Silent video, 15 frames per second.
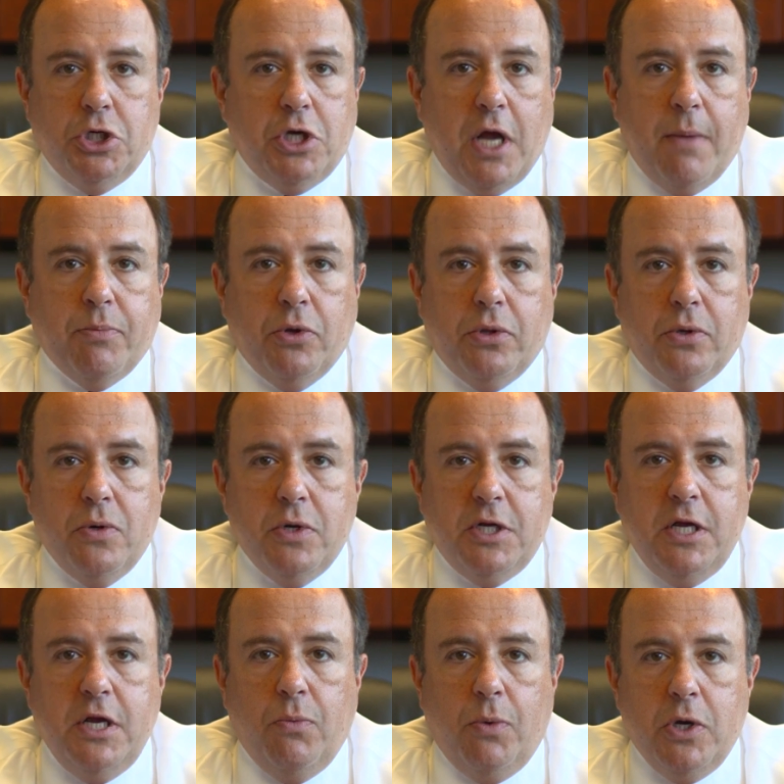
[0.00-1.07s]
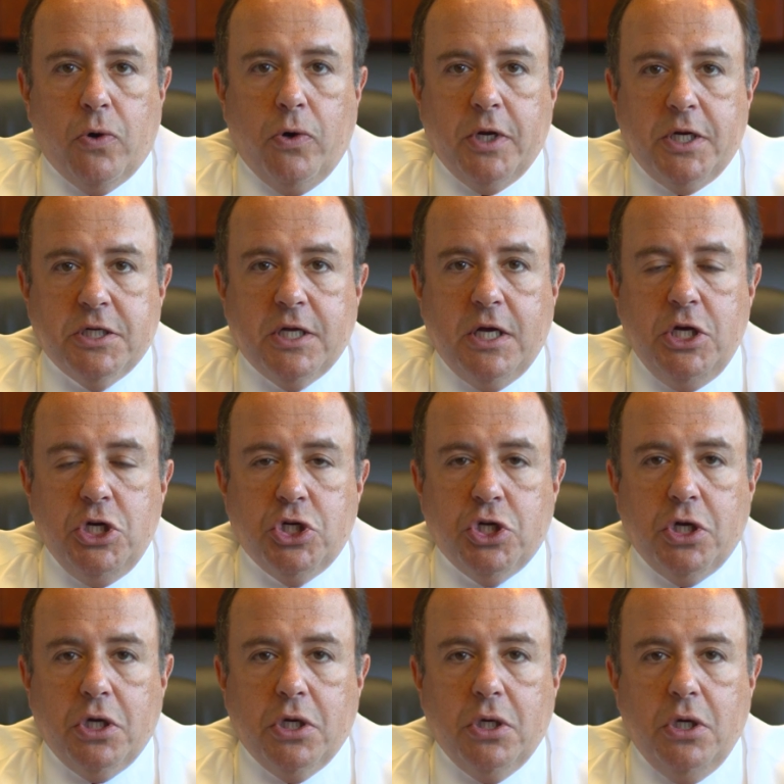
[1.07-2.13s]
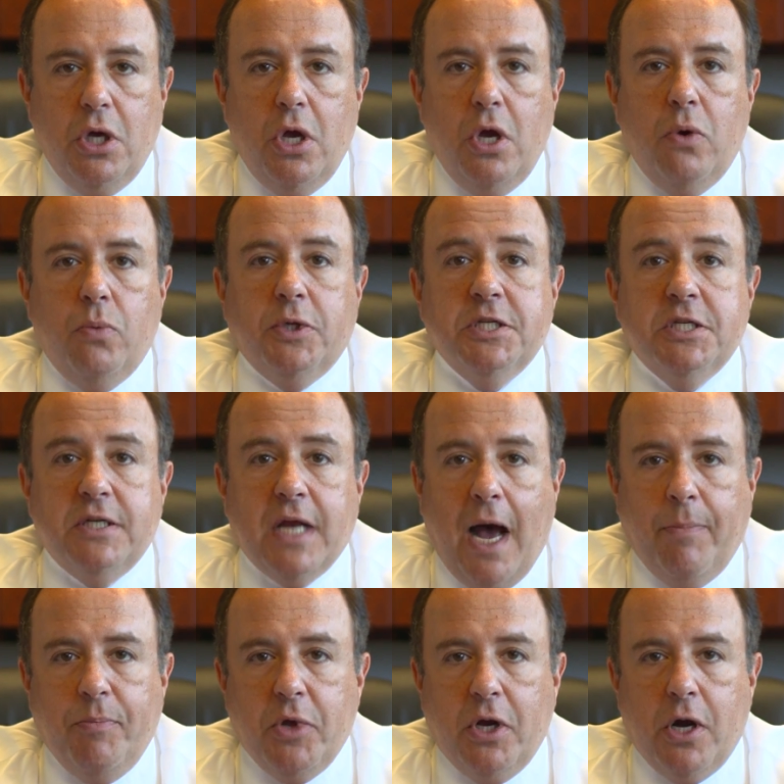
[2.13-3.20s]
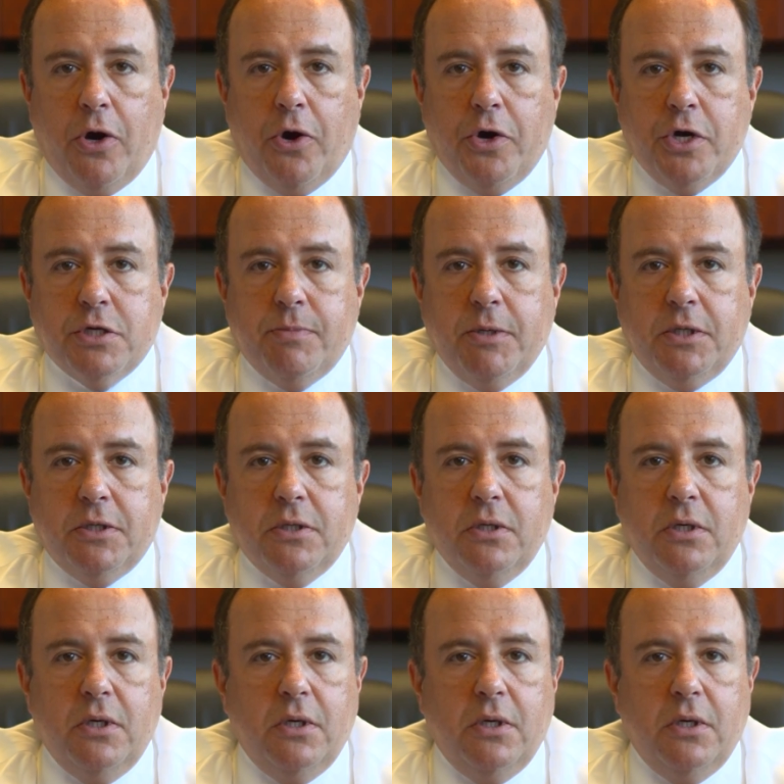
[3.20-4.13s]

Chapter thirteen reorganization, will stop the garnishment.